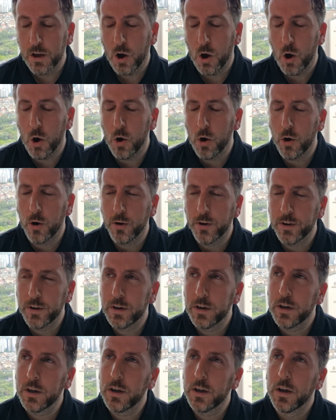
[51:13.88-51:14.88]

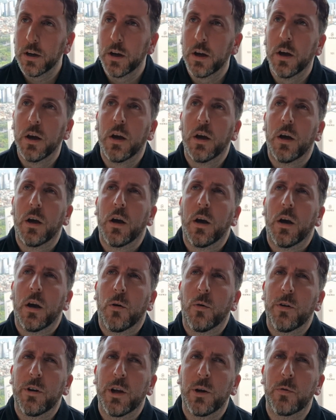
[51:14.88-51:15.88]
on
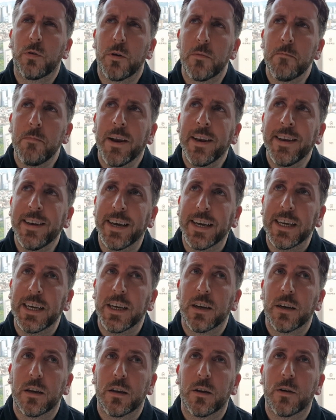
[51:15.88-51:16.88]
what day was it? Monday.
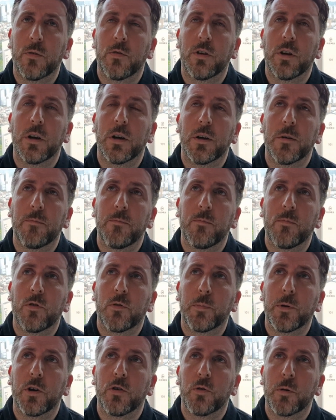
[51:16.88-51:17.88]
There was um,
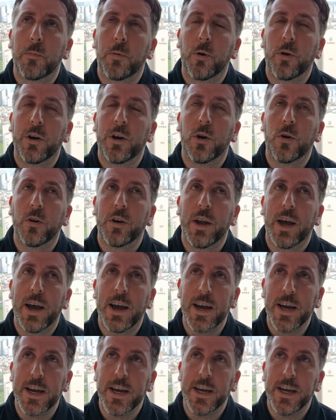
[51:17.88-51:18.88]
Spurs were putting on
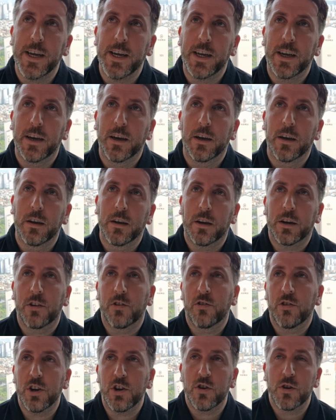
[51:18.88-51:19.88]
a like a
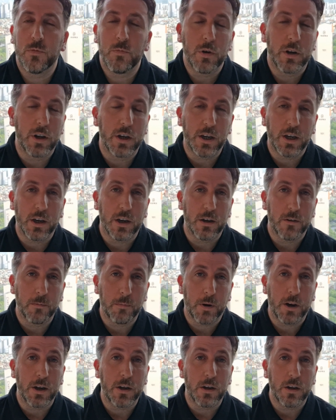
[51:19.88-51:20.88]
session where they kind of
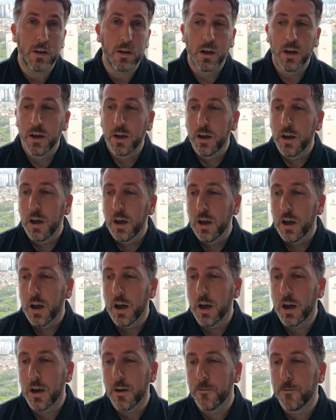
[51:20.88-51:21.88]
play
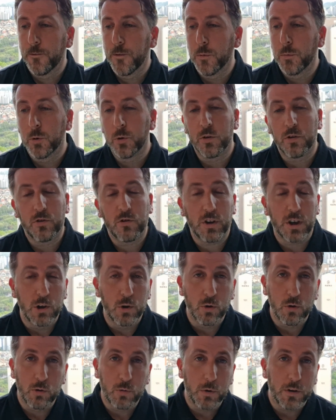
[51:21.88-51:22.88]
uh, football and
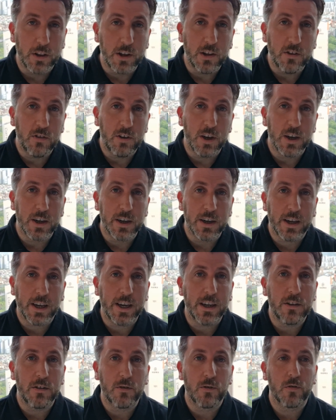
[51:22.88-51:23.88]
skills with these young
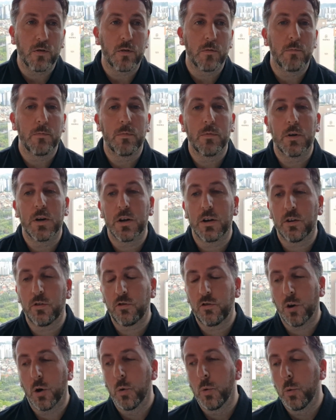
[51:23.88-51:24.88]
kids from uh,
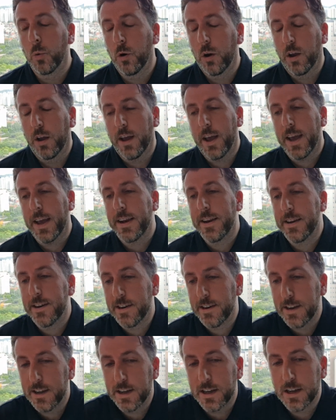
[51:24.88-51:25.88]
Seoul,
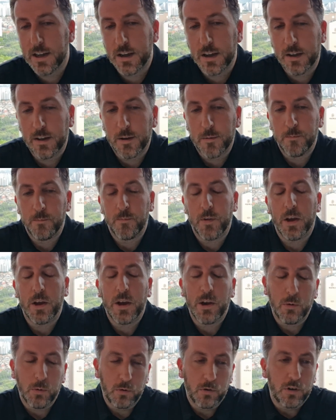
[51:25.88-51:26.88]
and uh,
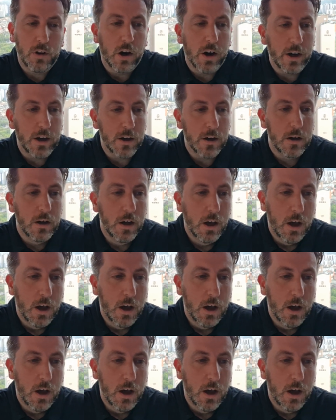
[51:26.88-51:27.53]
yeah, it was Dier,